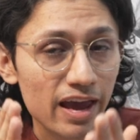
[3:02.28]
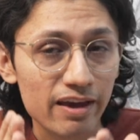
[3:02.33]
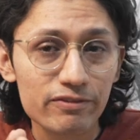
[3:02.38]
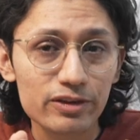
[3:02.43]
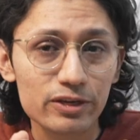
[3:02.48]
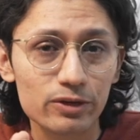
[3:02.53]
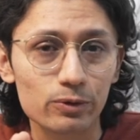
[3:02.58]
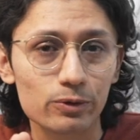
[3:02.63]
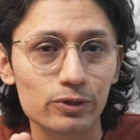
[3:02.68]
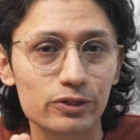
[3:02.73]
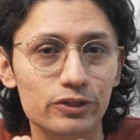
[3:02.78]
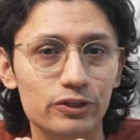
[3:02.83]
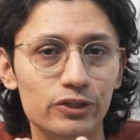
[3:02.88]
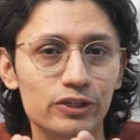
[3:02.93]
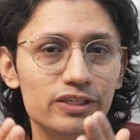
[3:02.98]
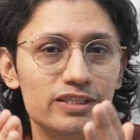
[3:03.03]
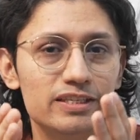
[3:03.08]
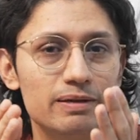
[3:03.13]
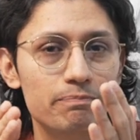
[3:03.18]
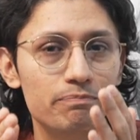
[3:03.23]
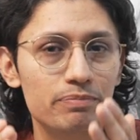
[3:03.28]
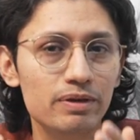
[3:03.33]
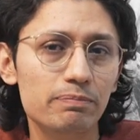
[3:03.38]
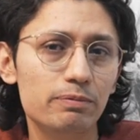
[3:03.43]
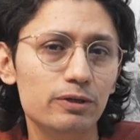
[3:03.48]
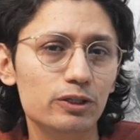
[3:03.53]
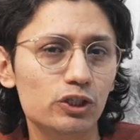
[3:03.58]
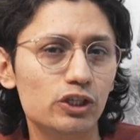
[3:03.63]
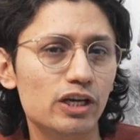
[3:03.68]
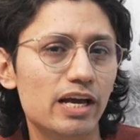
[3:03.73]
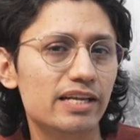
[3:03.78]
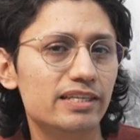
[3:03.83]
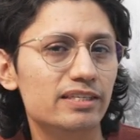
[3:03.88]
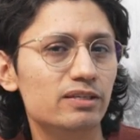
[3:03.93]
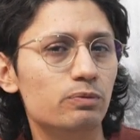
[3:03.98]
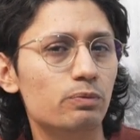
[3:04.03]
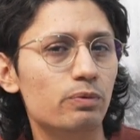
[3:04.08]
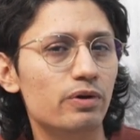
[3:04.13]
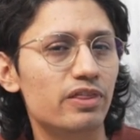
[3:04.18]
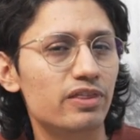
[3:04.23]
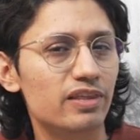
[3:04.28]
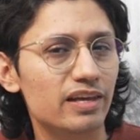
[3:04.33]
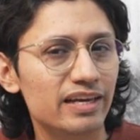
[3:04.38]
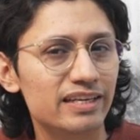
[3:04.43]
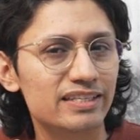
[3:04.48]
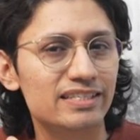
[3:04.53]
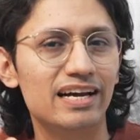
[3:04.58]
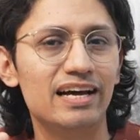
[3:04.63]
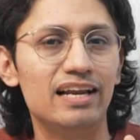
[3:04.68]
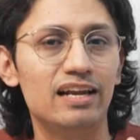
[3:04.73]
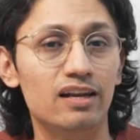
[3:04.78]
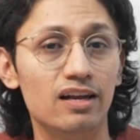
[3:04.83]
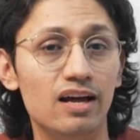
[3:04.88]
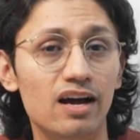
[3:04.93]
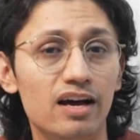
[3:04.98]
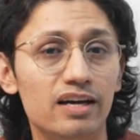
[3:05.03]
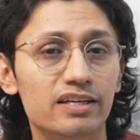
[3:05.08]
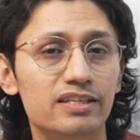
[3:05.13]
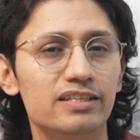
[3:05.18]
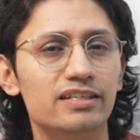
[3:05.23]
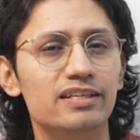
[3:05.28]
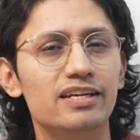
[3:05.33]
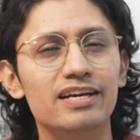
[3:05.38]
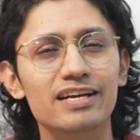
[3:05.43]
heavy users, the people chatting with it a lot,